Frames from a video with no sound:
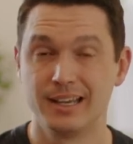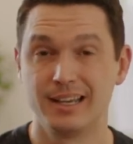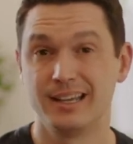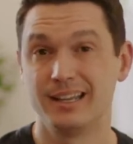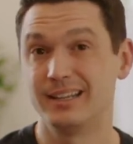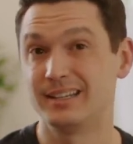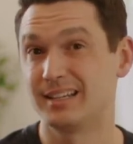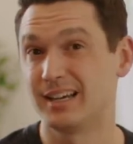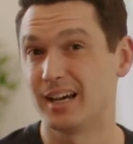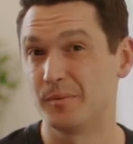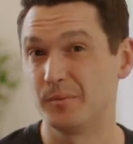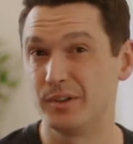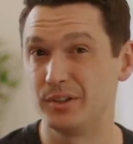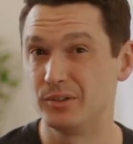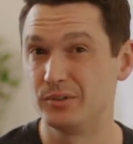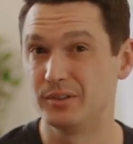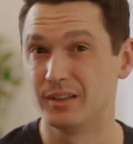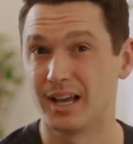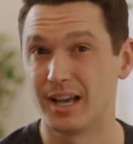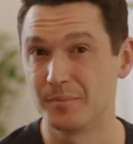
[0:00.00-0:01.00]
Anytime we
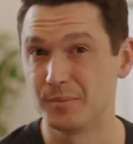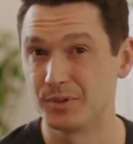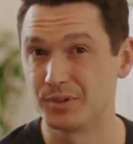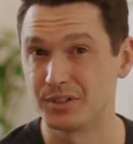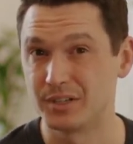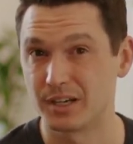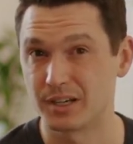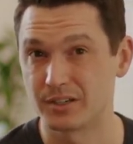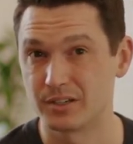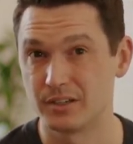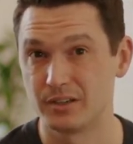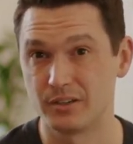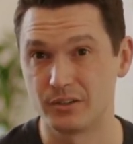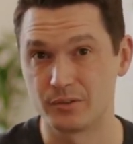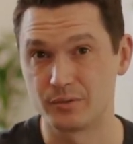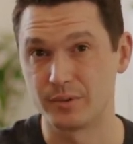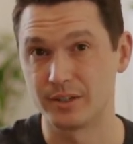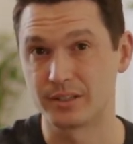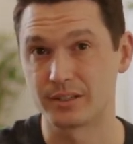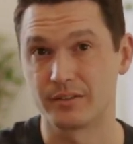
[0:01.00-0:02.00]
do liposuction,
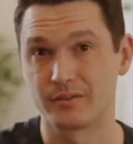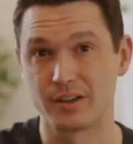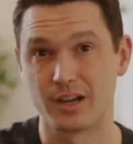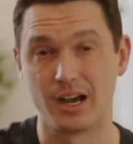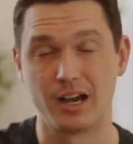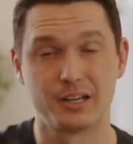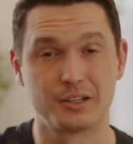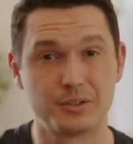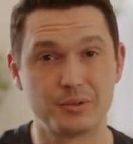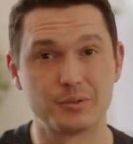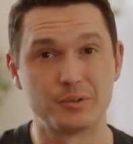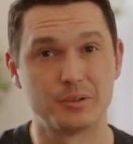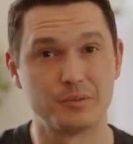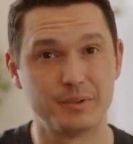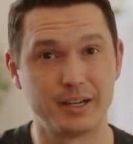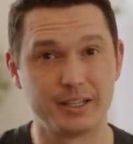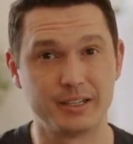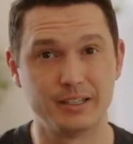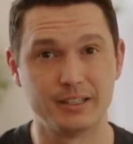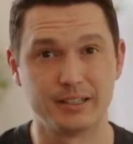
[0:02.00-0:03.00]
there's risk of contour
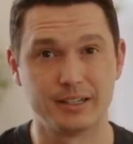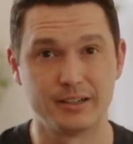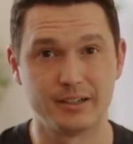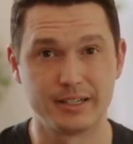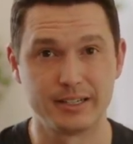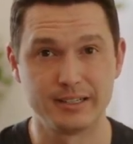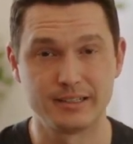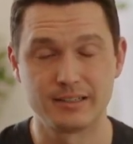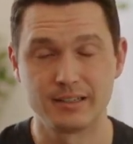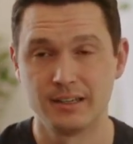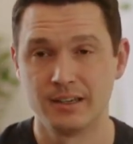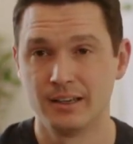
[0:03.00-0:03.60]
irregularities.